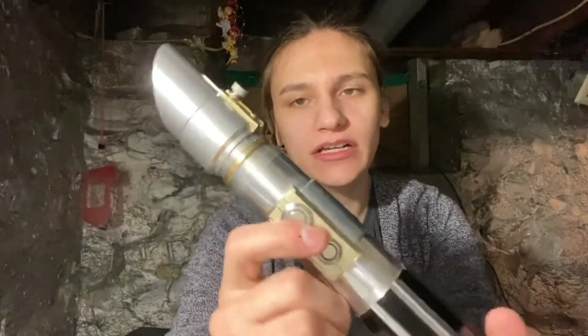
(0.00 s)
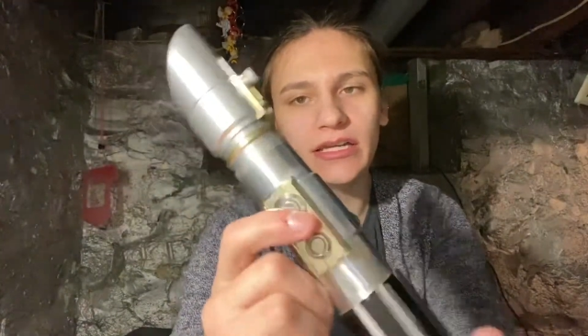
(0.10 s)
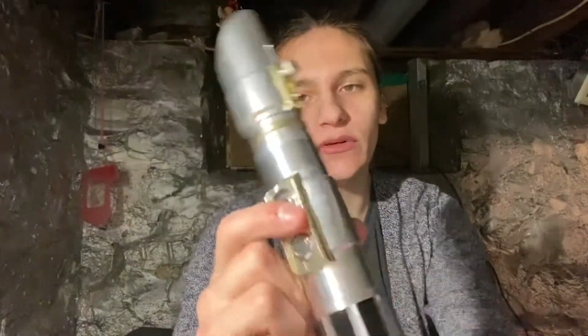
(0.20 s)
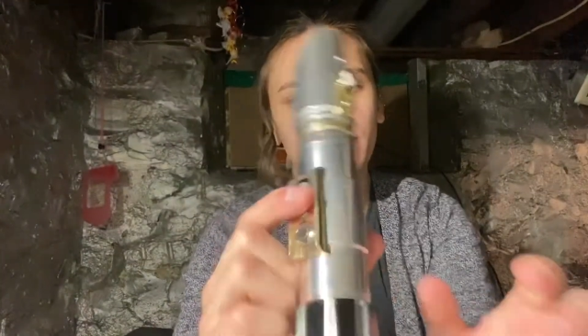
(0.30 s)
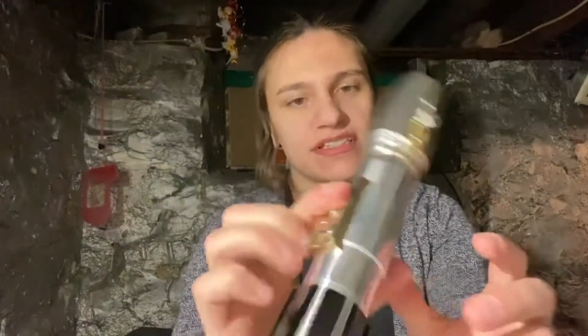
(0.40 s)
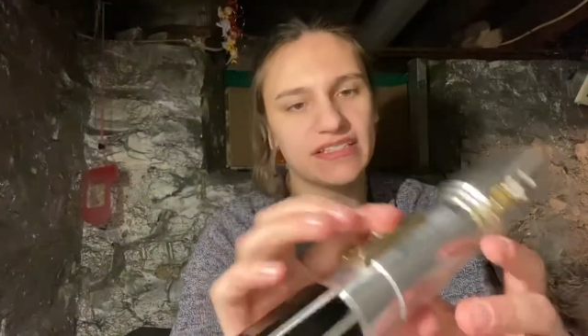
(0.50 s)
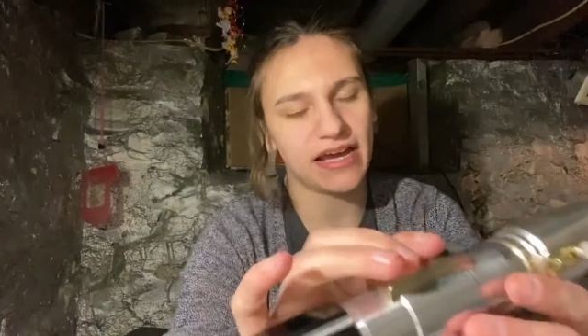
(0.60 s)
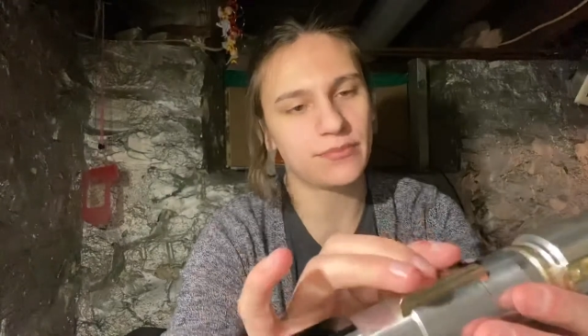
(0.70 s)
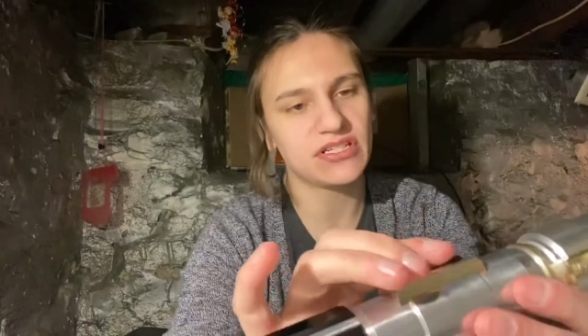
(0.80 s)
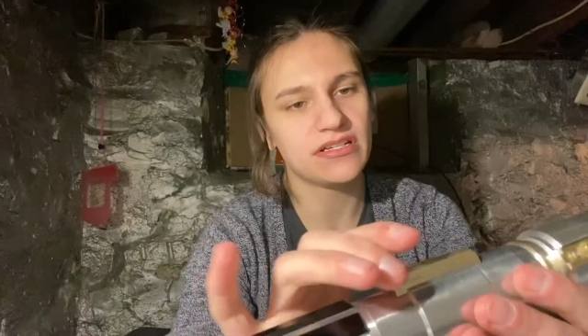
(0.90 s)
He would have
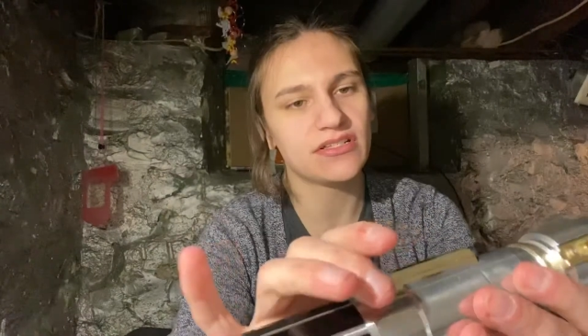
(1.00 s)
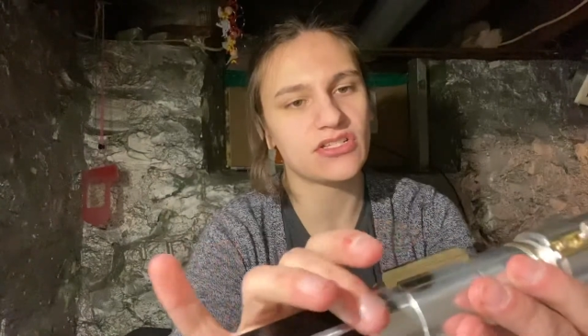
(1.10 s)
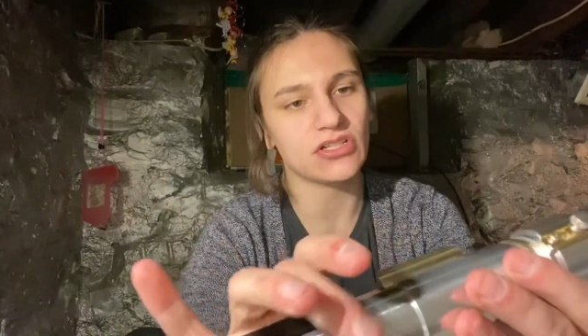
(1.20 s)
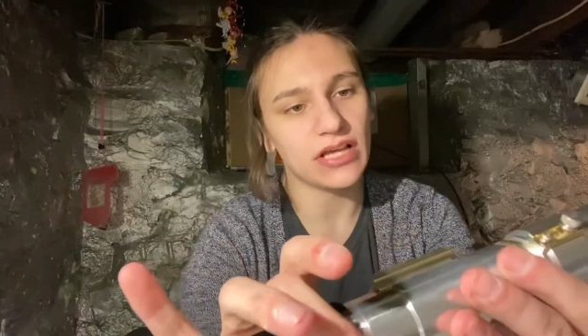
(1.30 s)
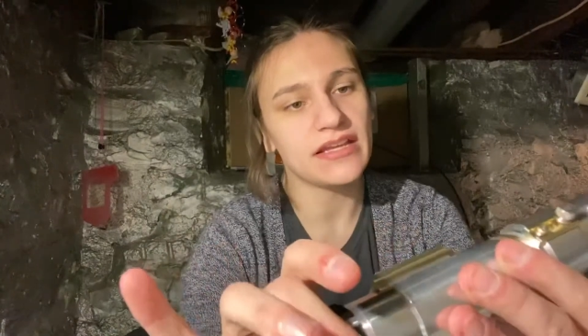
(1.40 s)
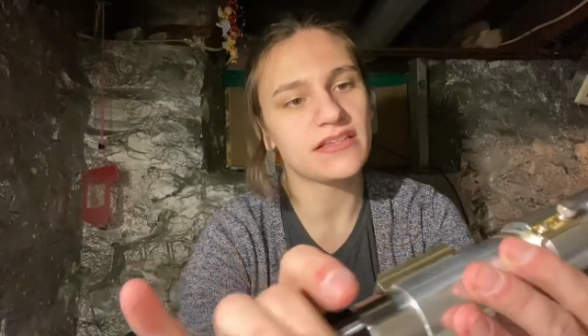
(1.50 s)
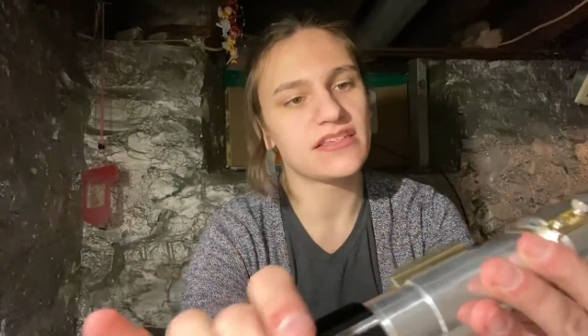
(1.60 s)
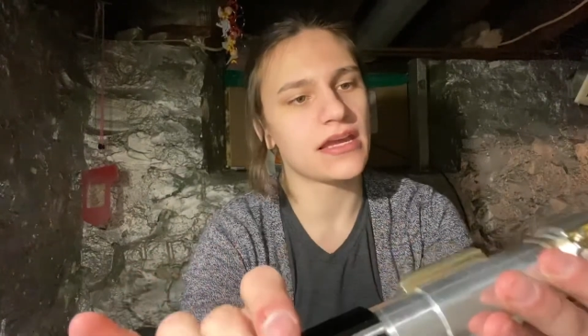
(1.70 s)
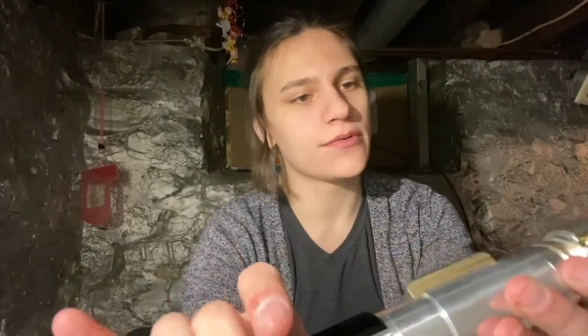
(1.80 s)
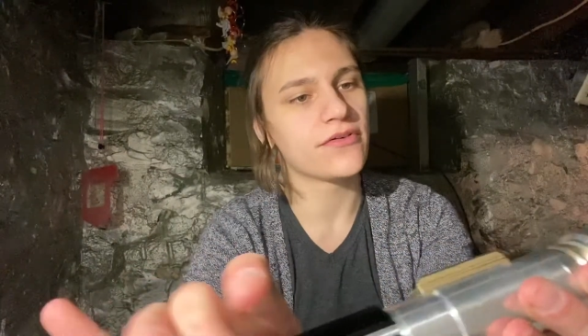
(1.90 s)
adapted his
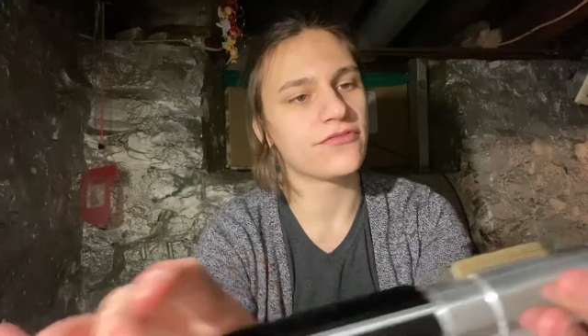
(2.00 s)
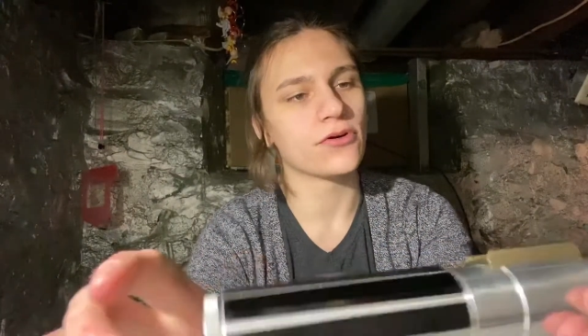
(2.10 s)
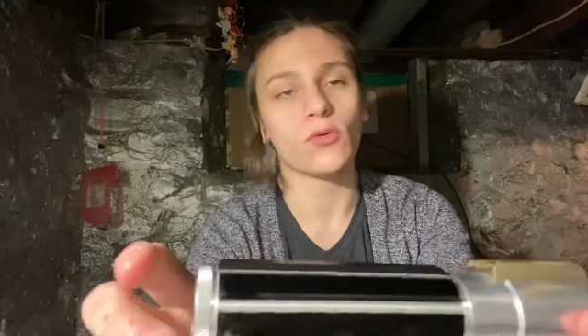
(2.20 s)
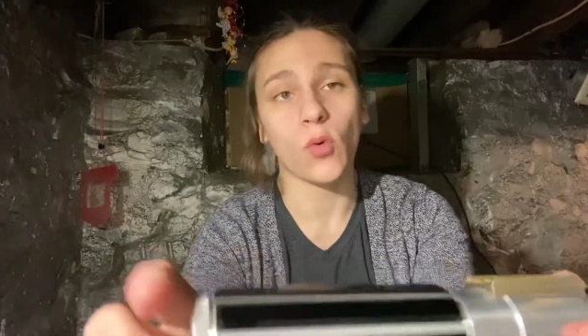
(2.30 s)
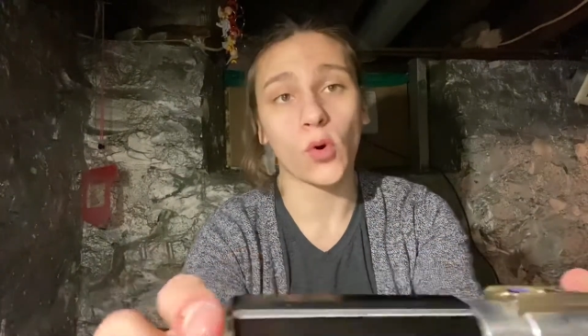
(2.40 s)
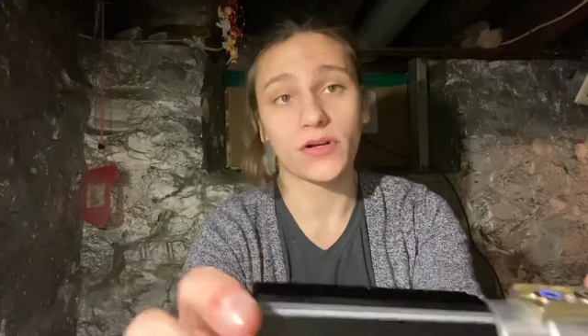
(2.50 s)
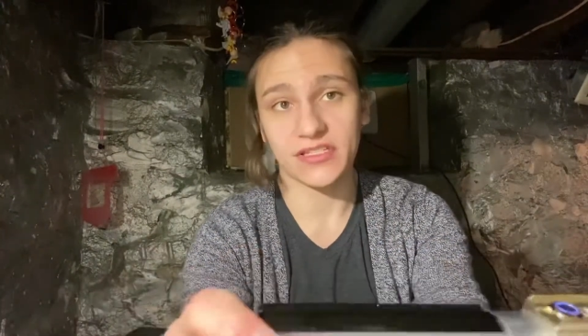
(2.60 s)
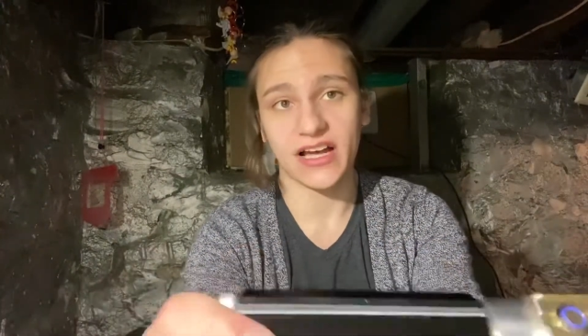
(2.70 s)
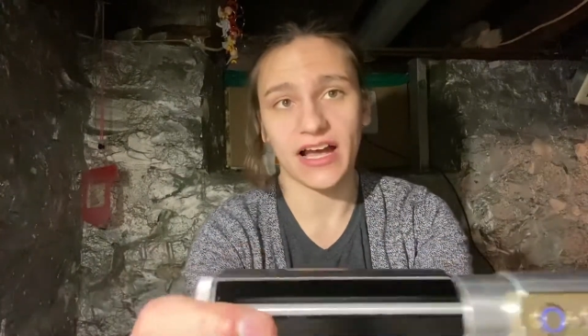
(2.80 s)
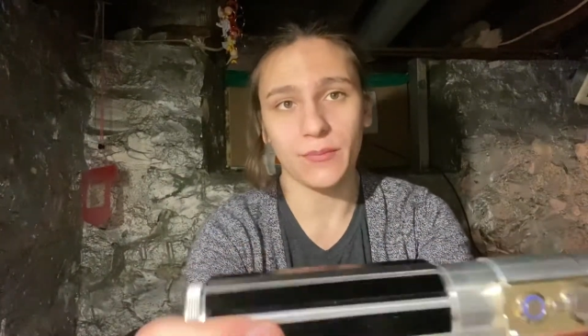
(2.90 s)
lightsaber for
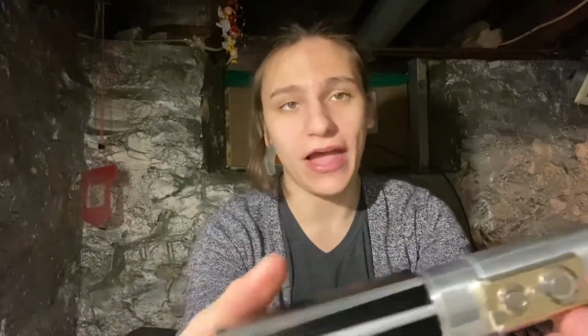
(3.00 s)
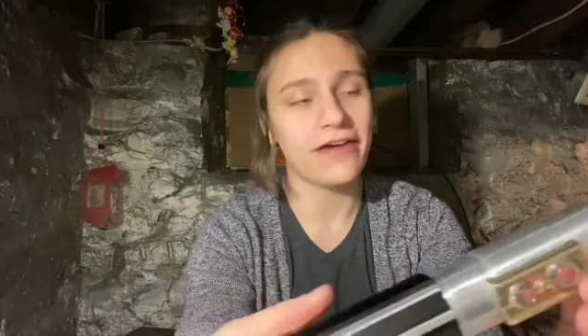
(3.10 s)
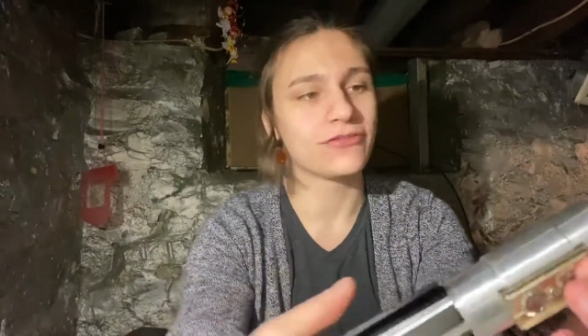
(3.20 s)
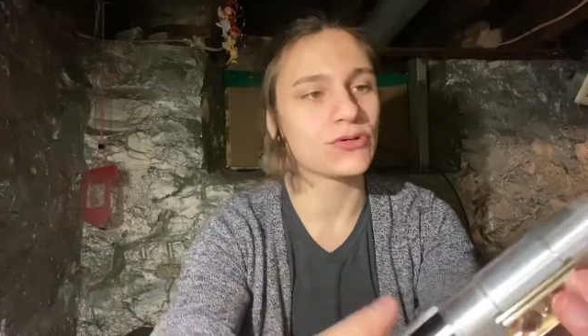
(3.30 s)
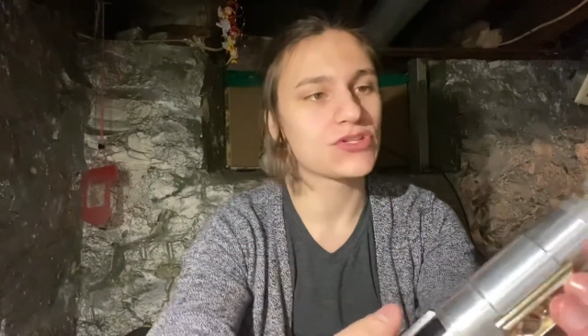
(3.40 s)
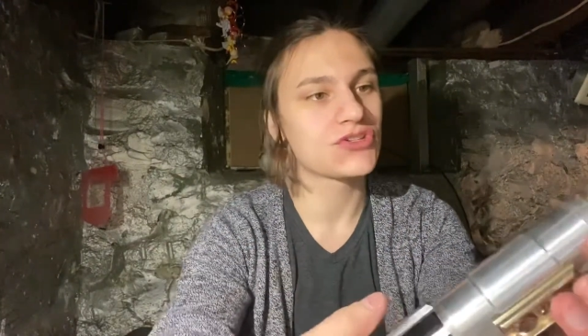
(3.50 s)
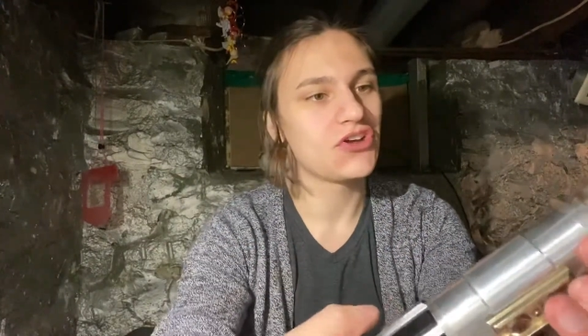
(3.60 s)
wartime efforts,